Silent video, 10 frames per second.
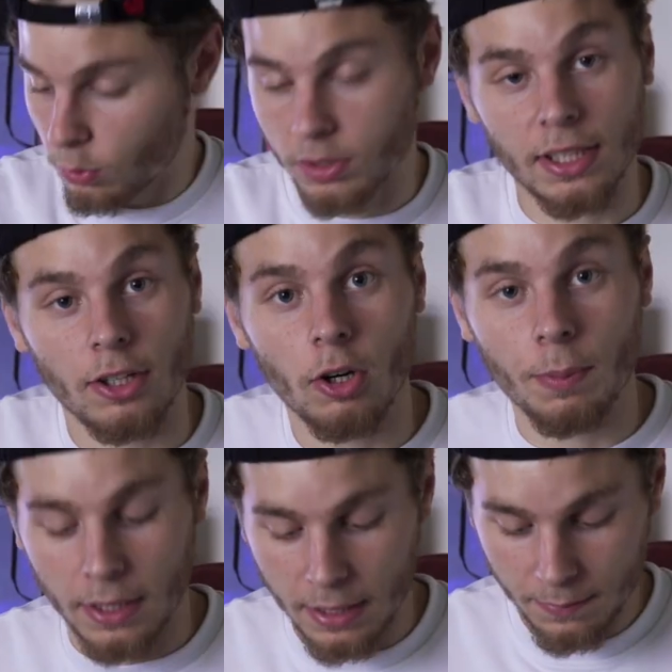Once I
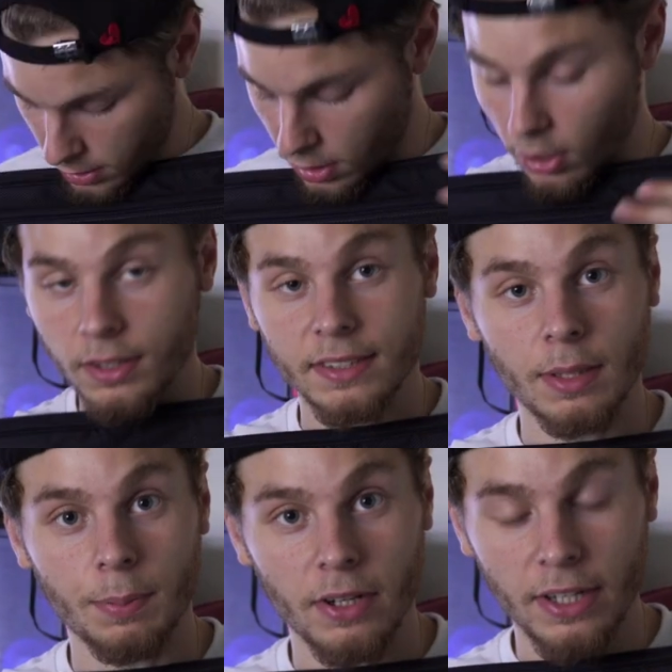open it, you've got the
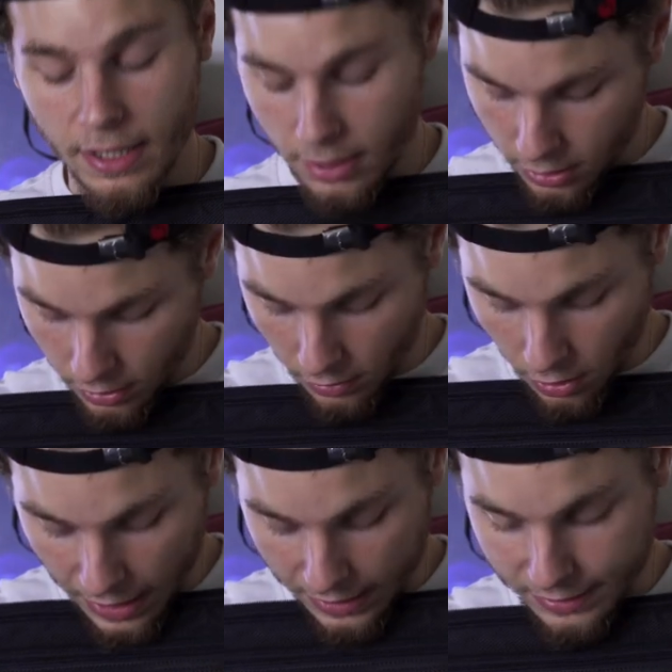zipper here, you've
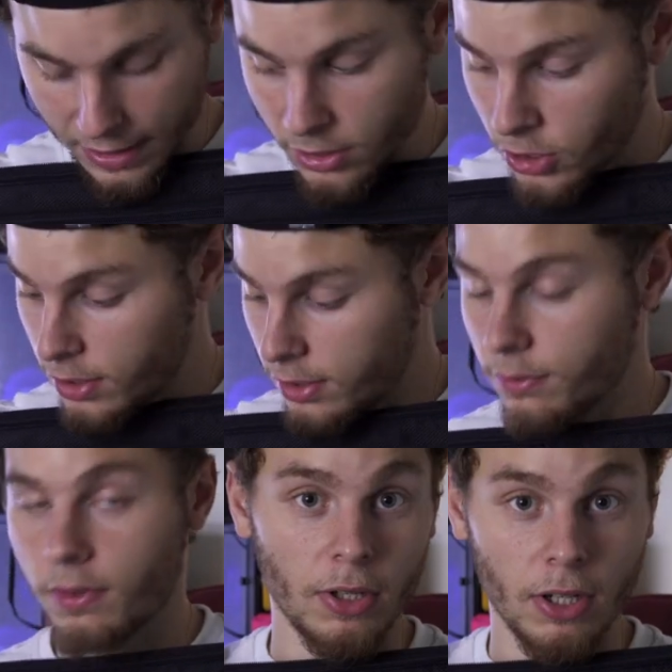got extension,
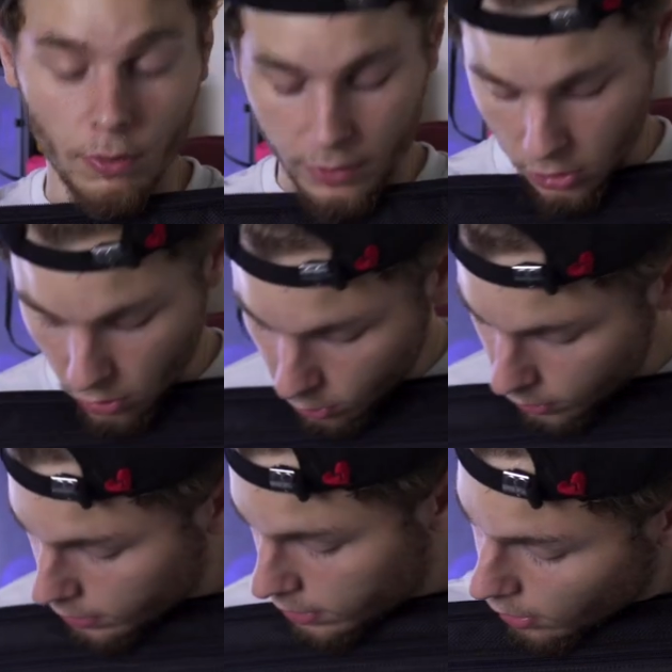put it over your
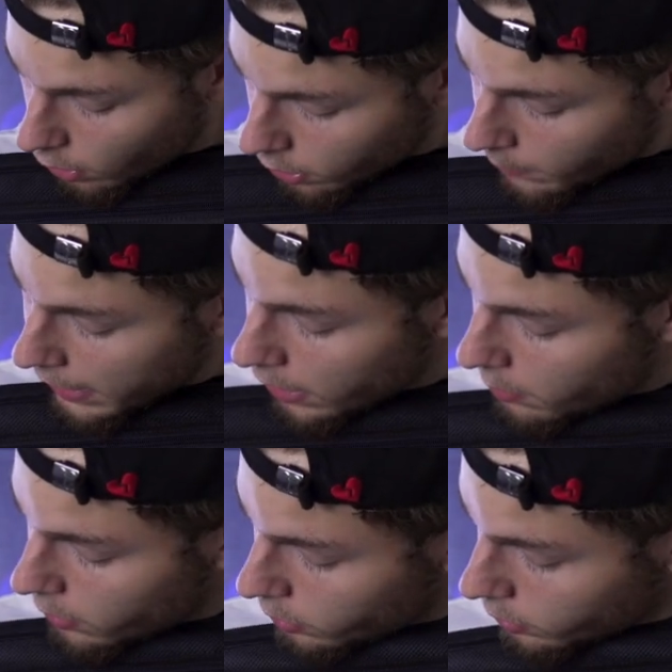shoulder, you've got all the
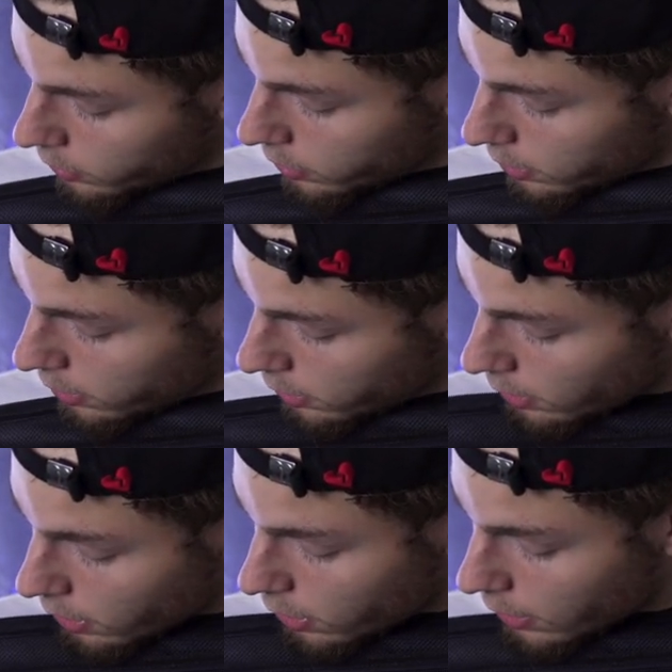manuals, you've
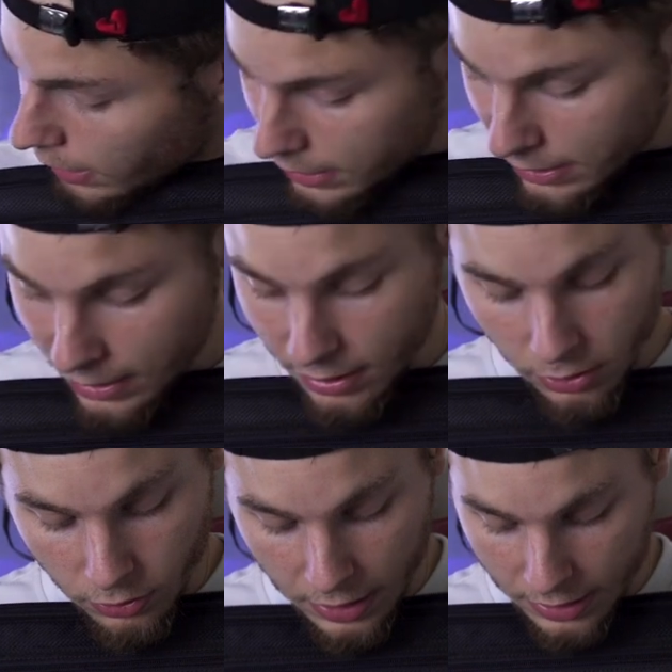got little
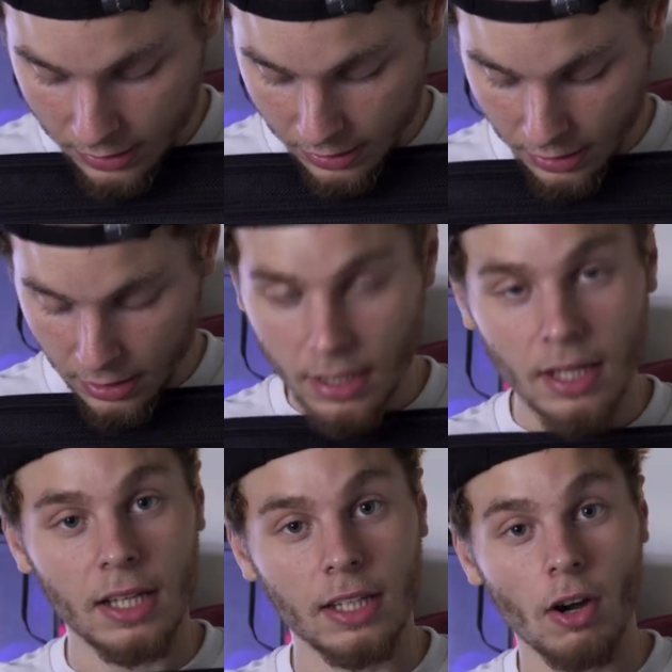accessories.
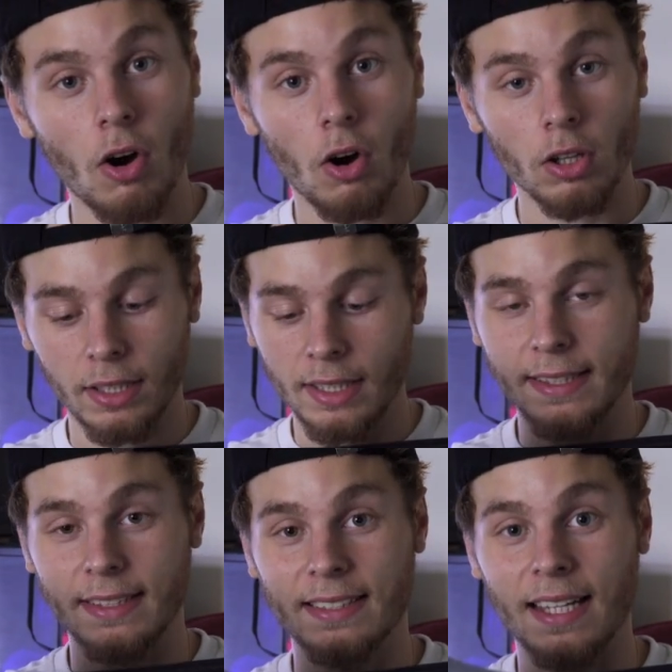You got all of
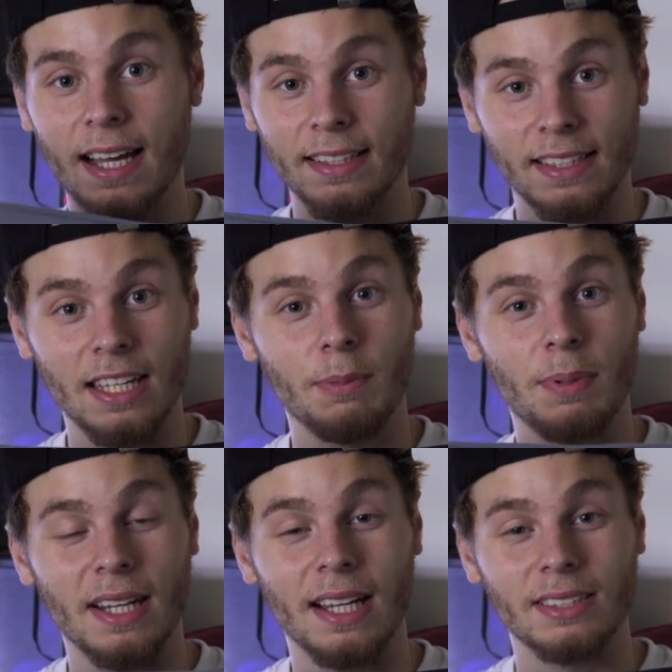this inside to keep
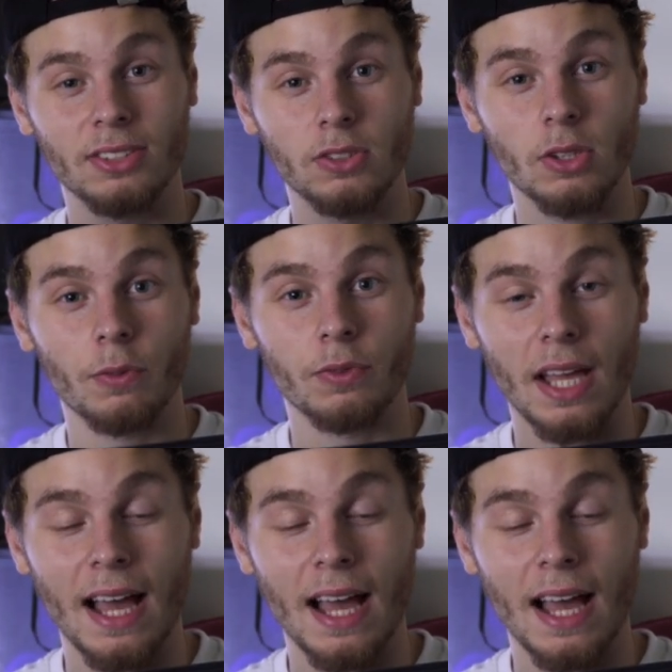it nice and soft